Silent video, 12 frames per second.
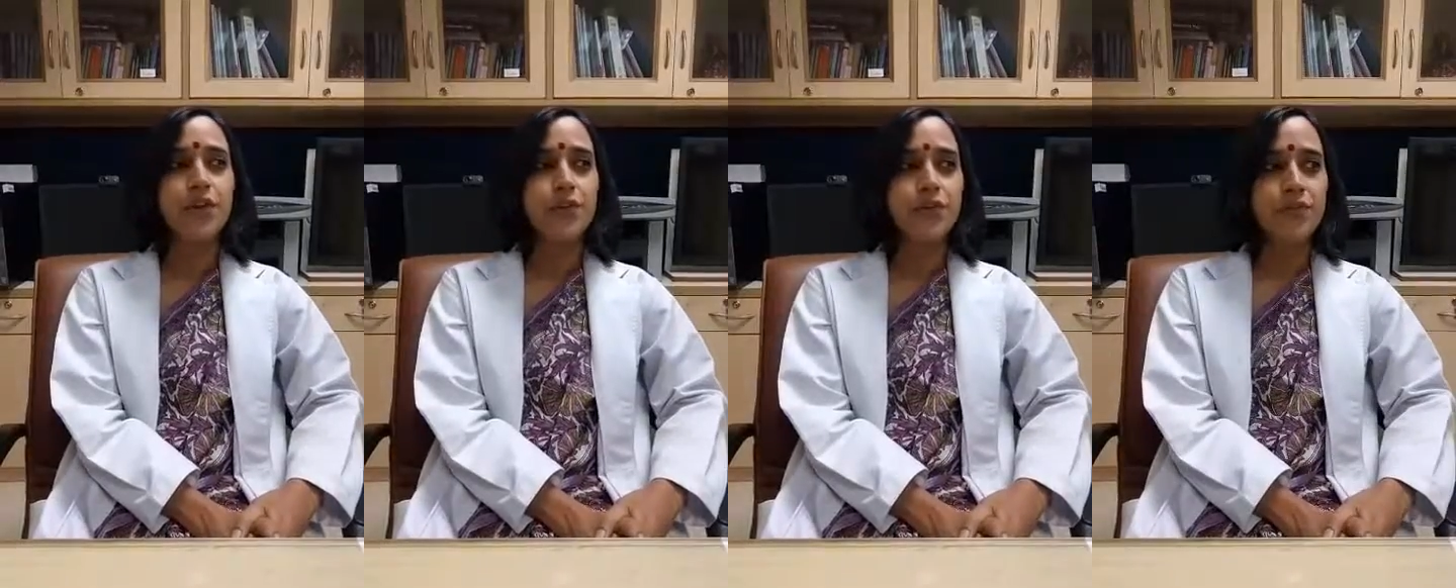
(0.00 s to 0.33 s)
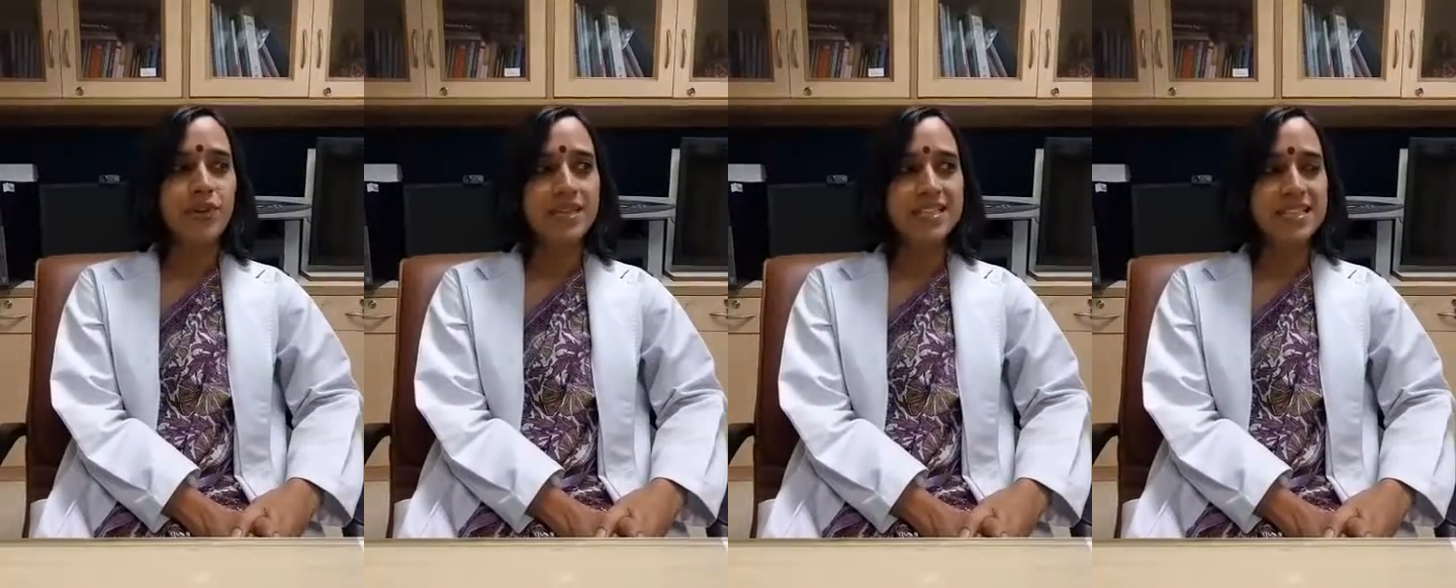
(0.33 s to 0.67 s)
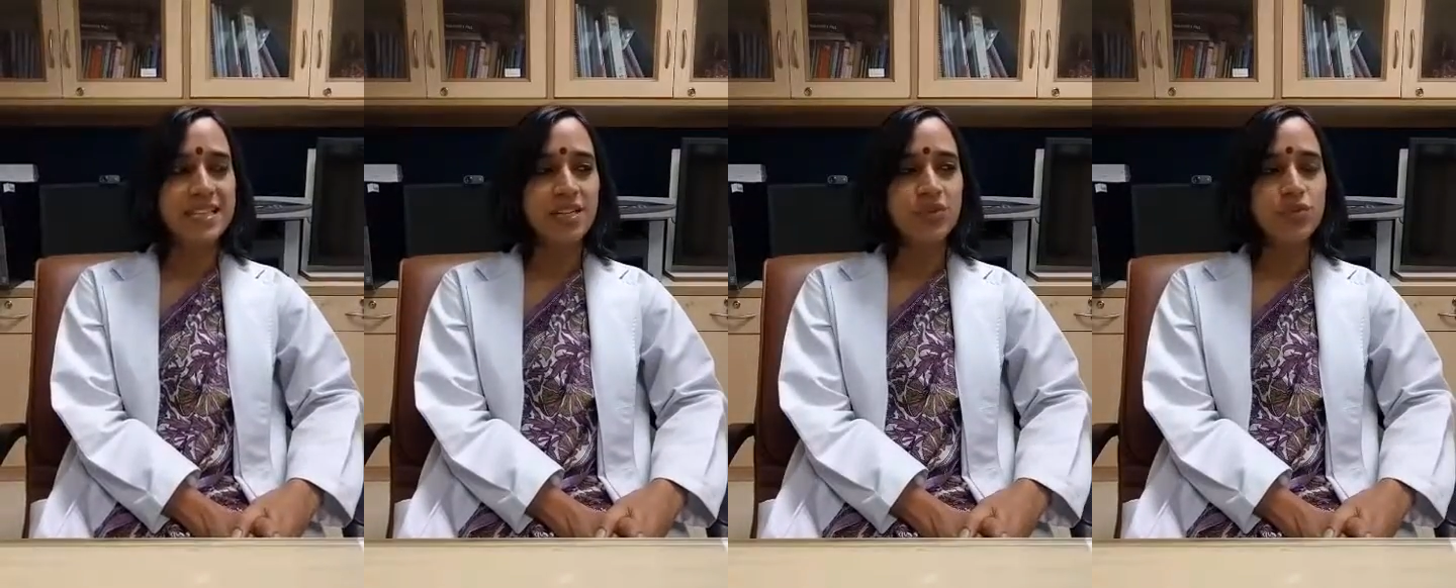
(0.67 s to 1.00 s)
The first
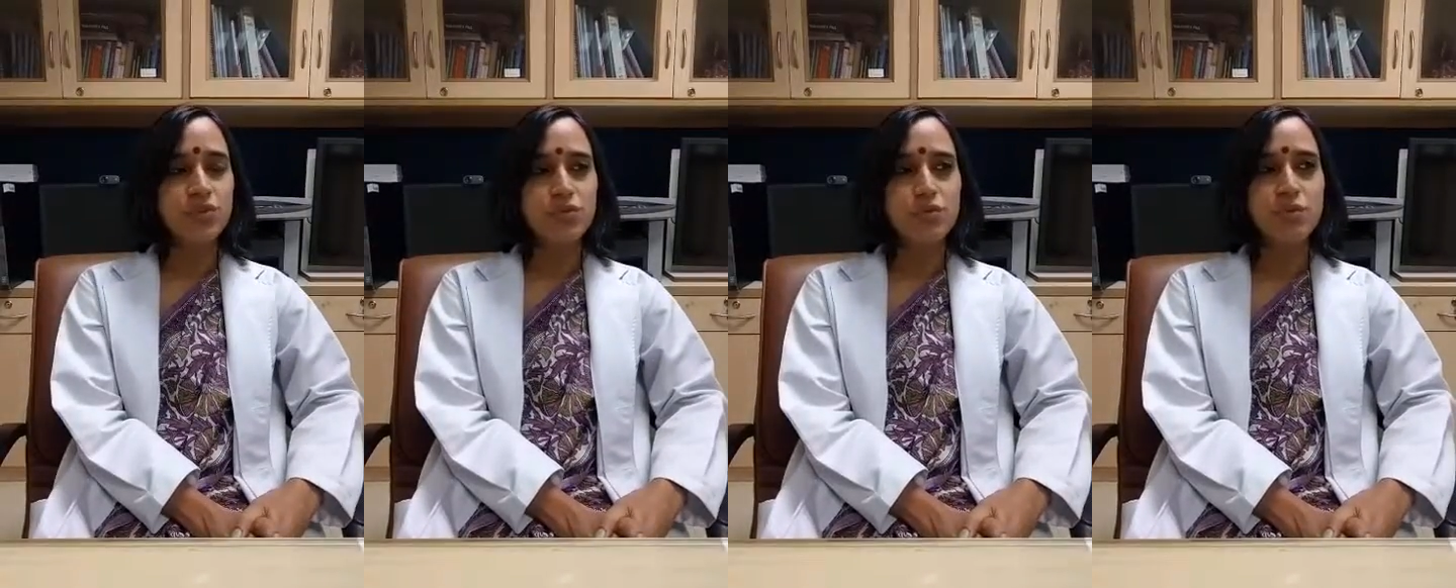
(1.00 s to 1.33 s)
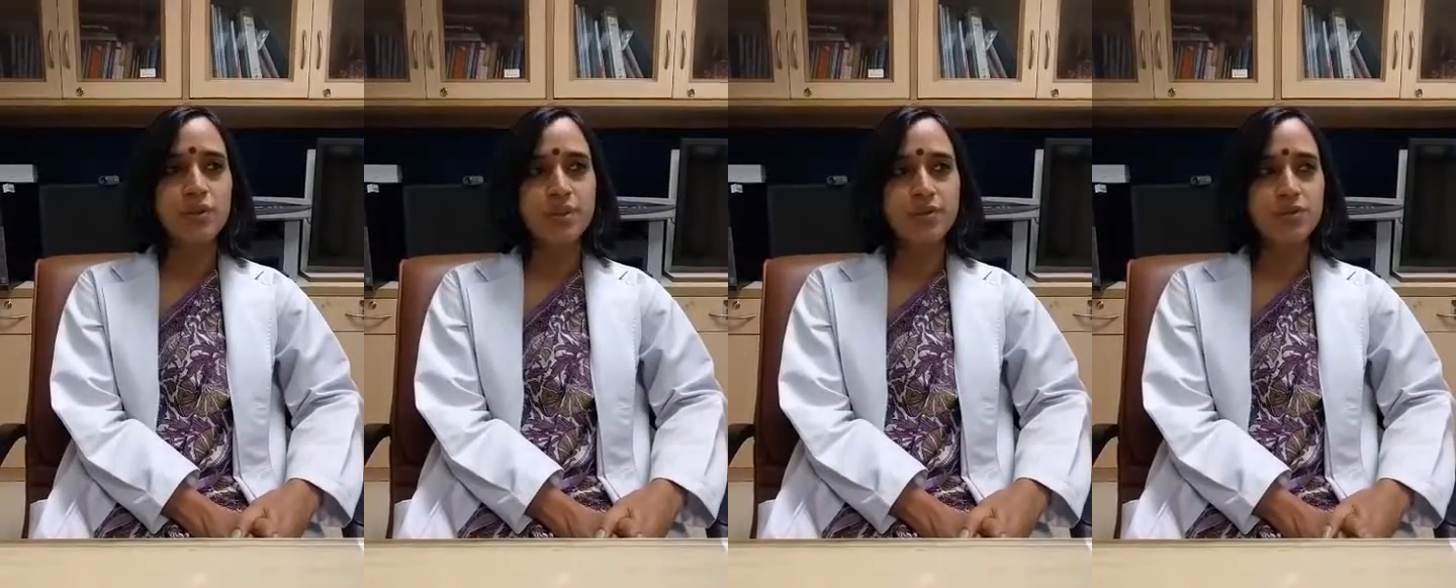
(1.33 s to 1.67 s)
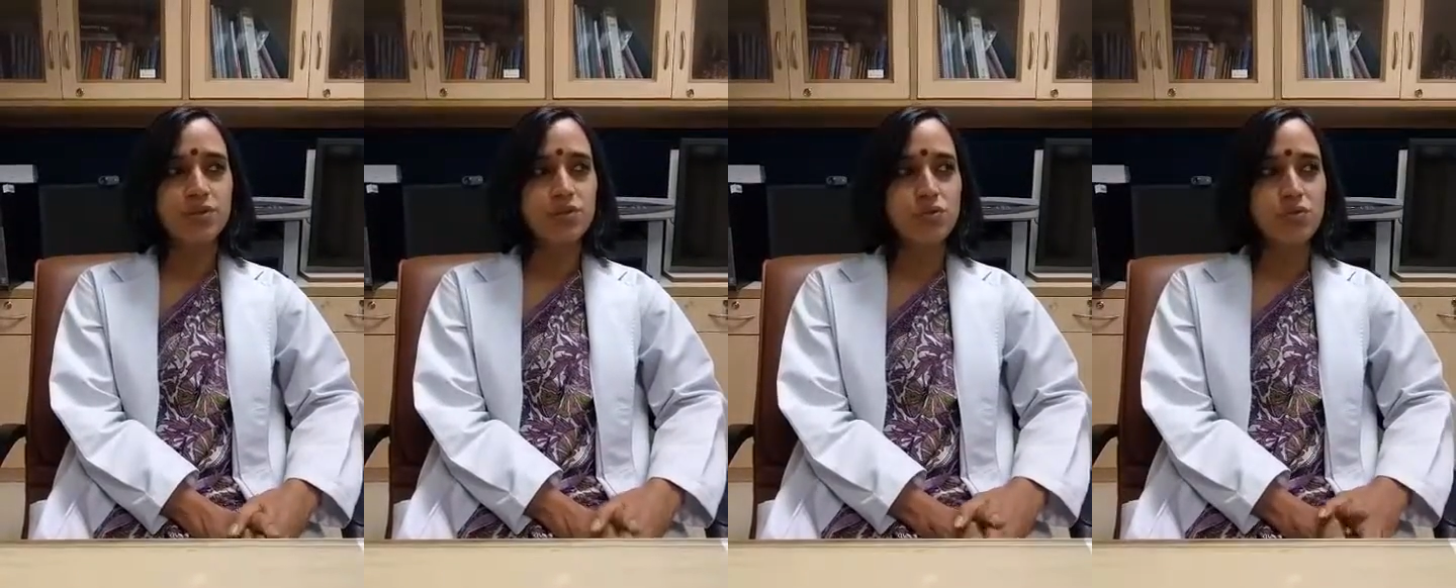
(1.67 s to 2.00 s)
thing to do is
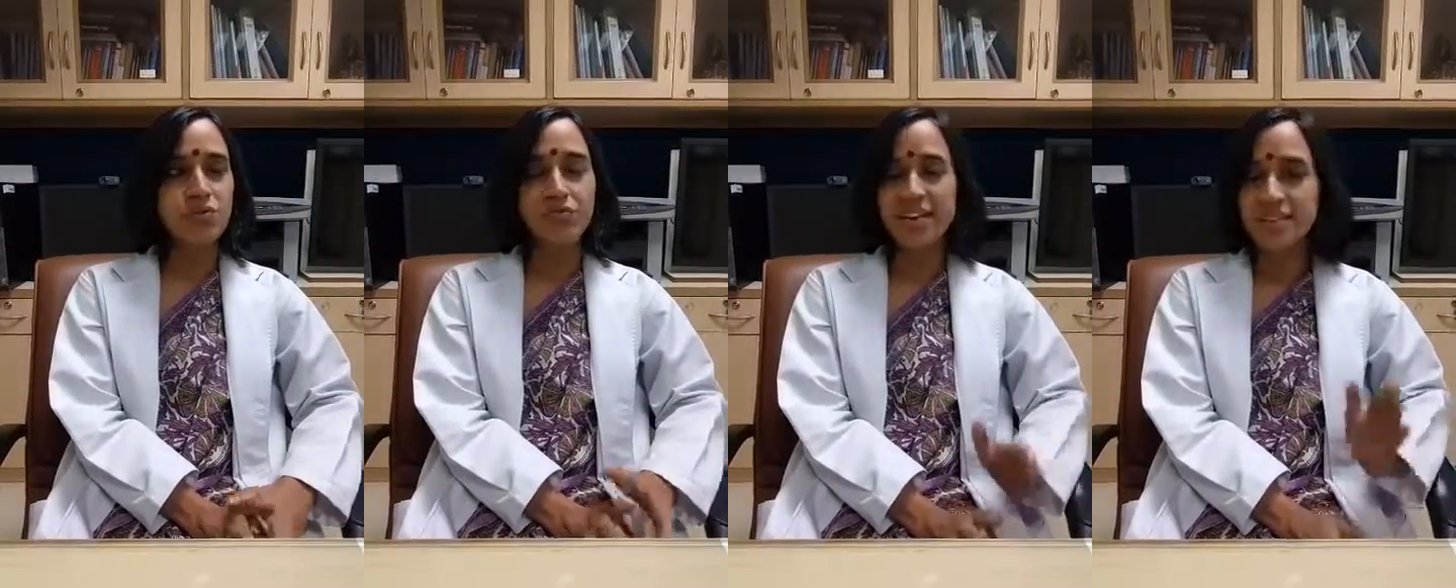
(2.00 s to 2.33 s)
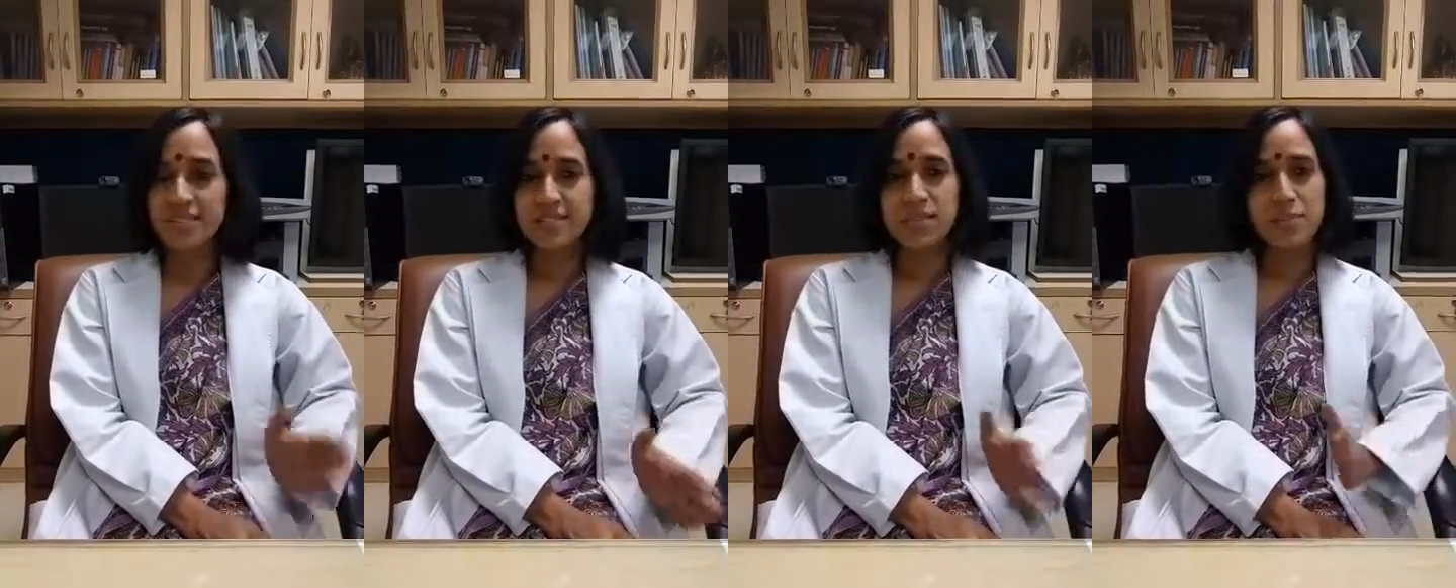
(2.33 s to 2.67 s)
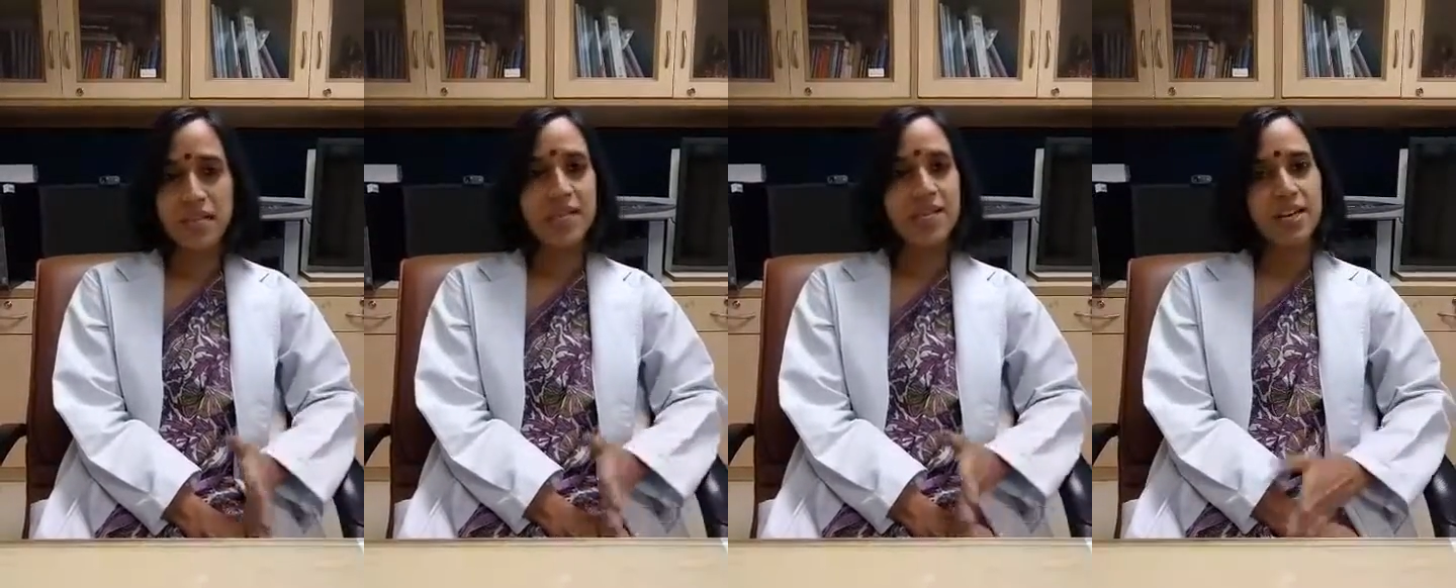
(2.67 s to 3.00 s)
to fix the
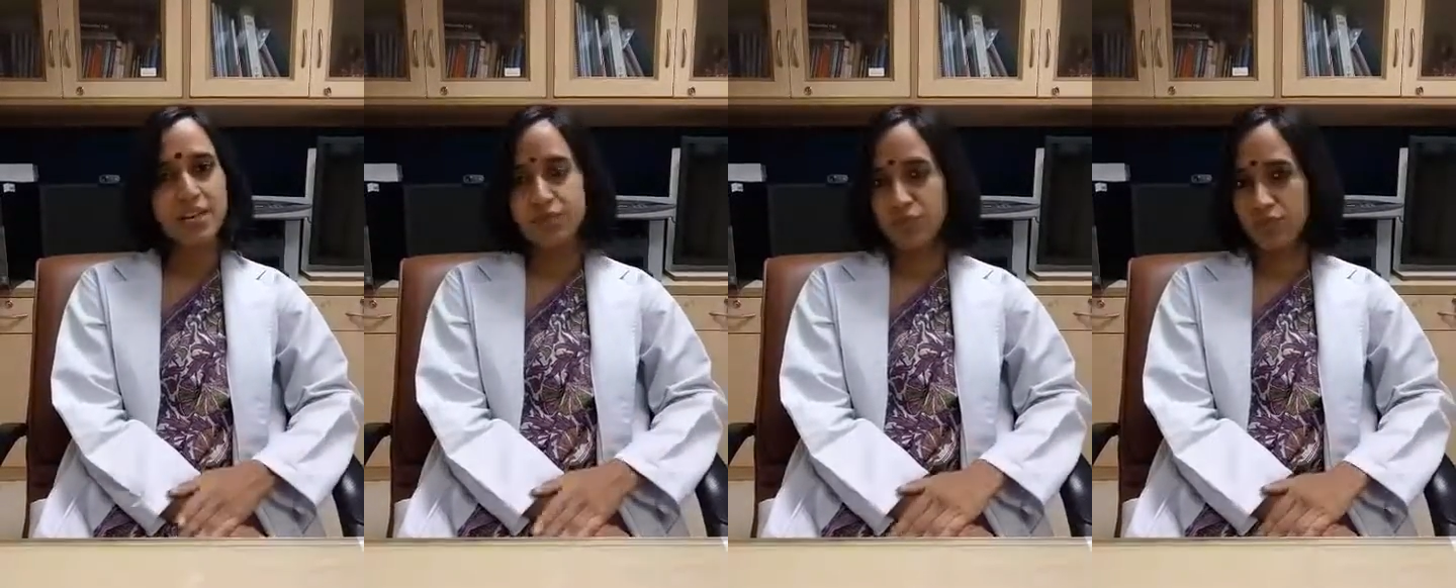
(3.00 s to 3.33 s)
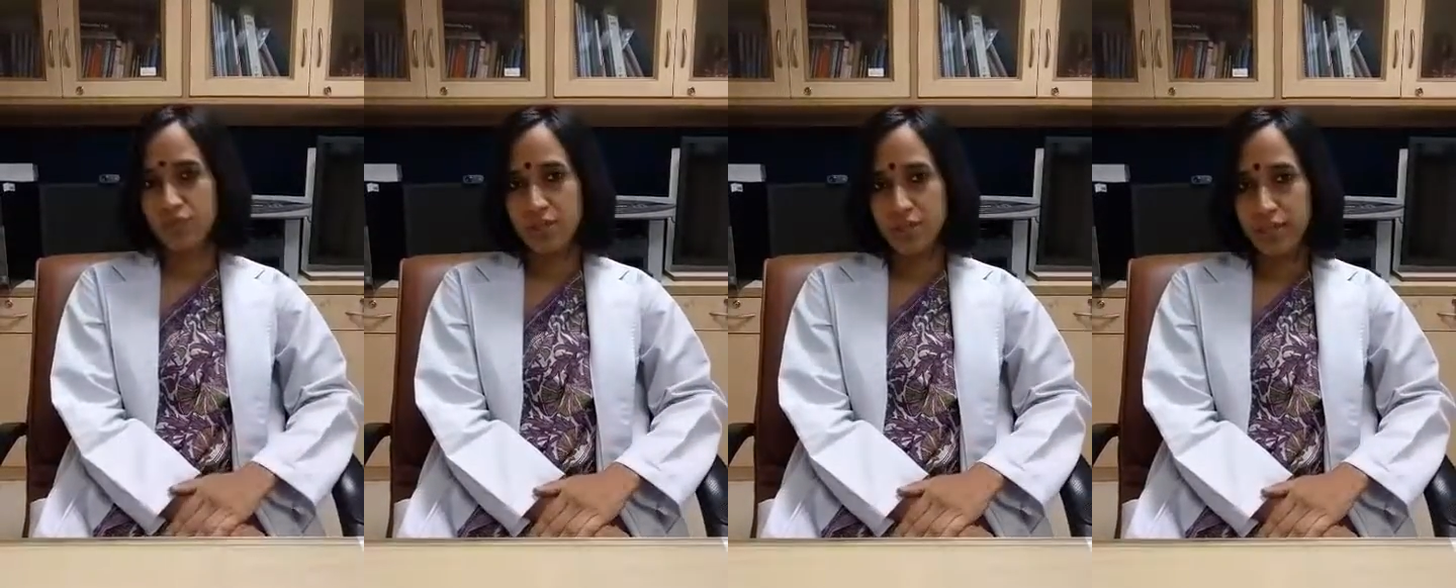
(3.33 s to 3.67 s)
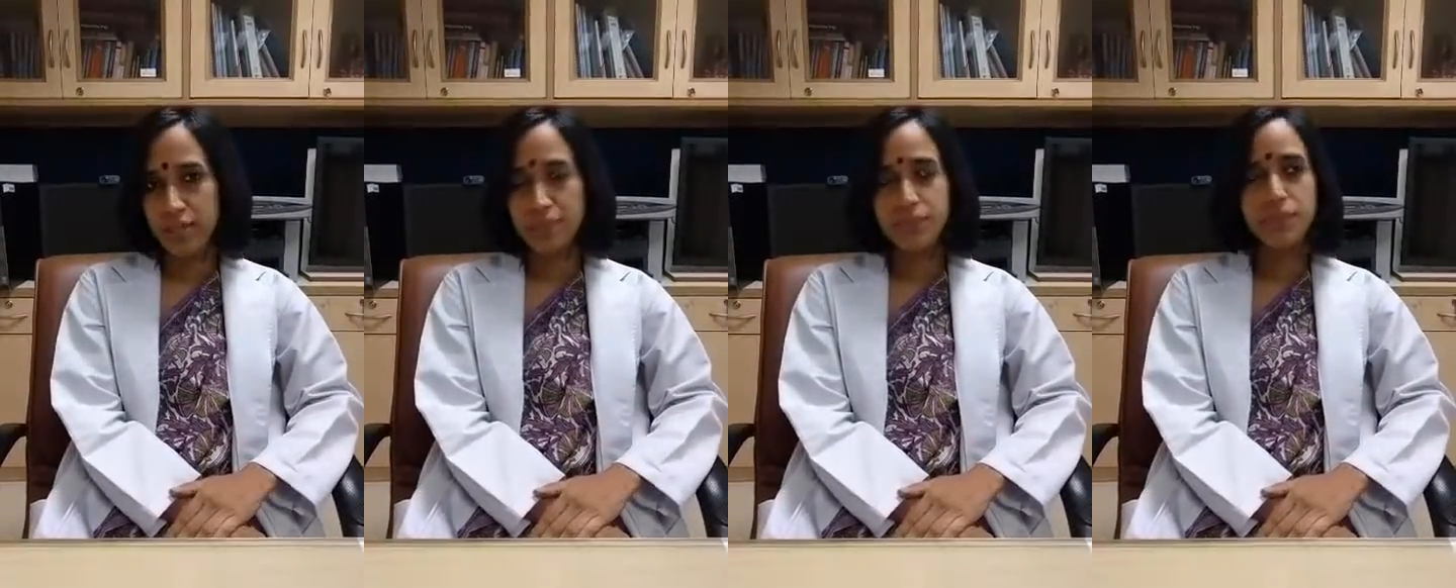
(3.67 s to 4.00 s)
meal times of the day.